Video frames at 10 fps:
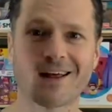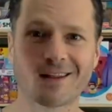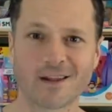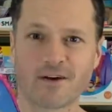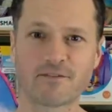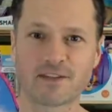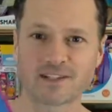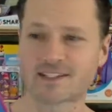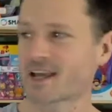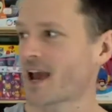I love the
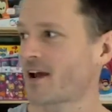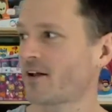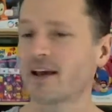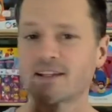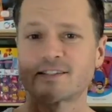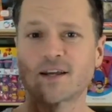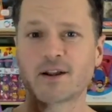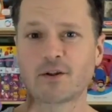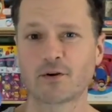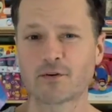scale. It's gonna
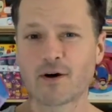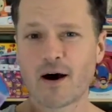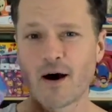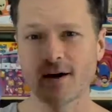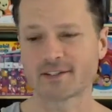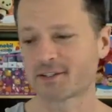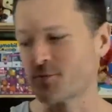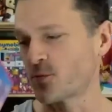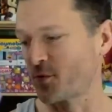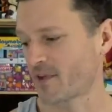look
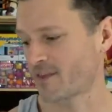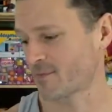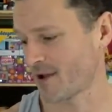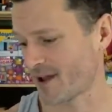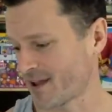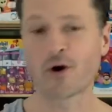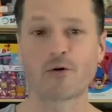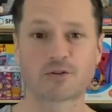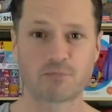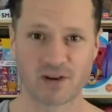awesome with my
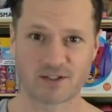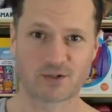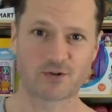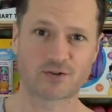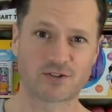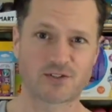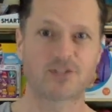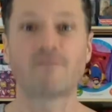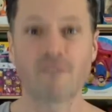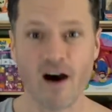Ghostbusters
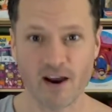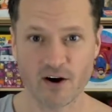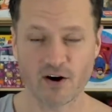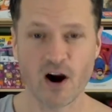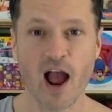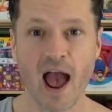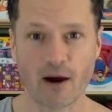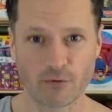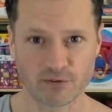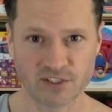
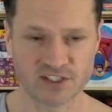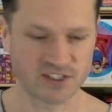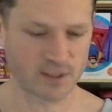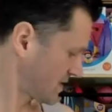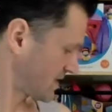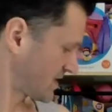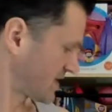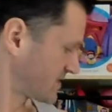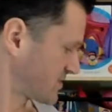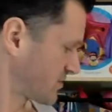firehouse. Anything
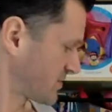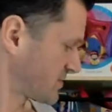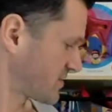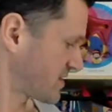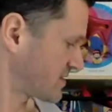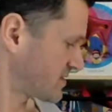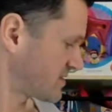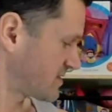else at Toys R Us?